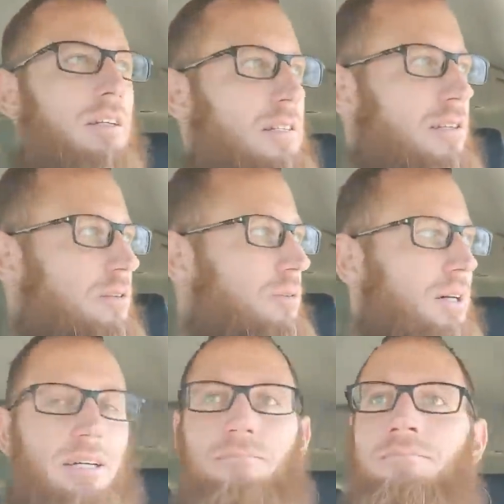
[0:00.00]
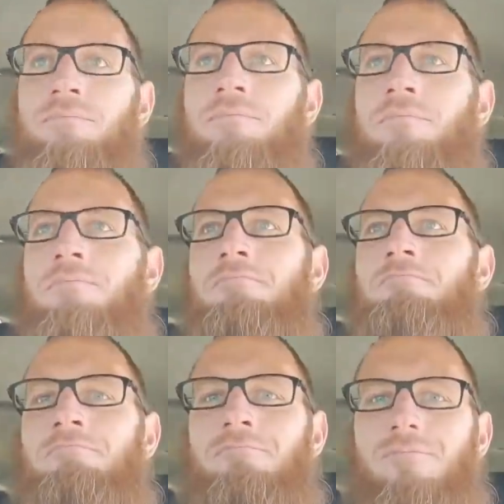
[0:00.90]

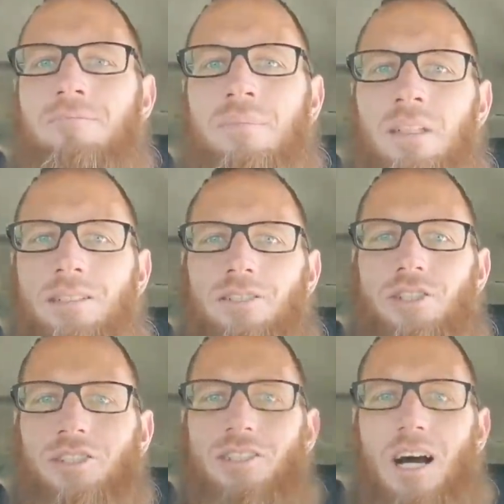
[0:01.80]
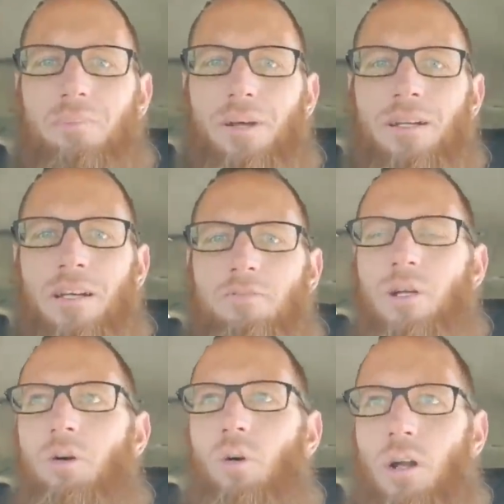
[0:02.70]
to just stop and
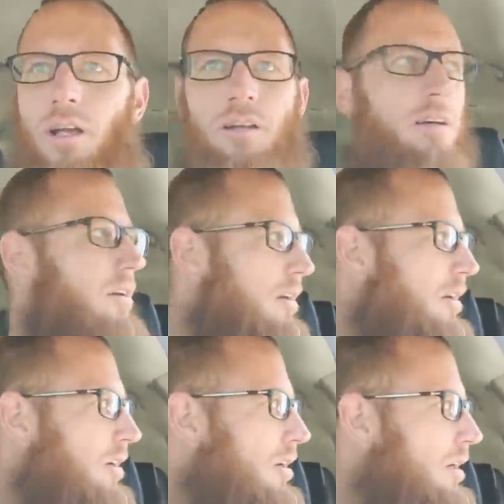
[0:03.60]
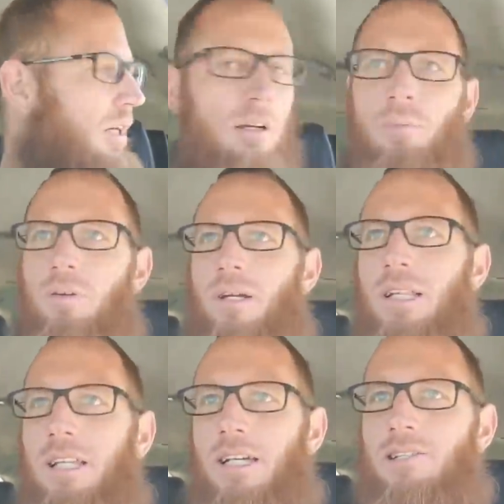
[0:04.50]
record it. But
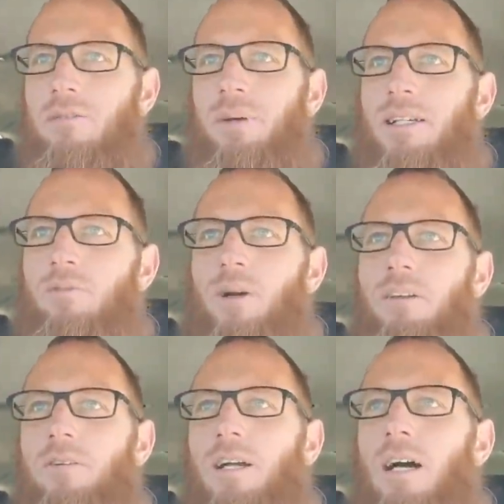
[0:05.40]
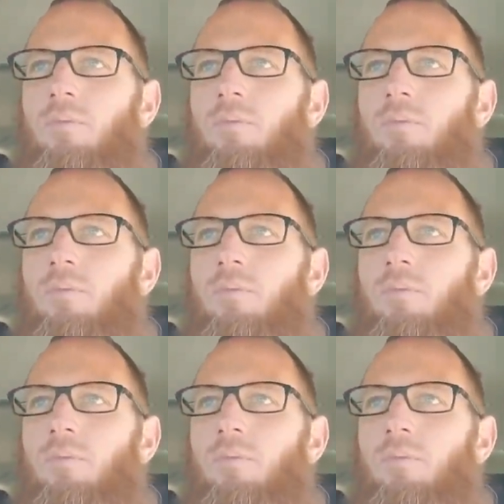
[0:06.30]
really, that's the best way for cop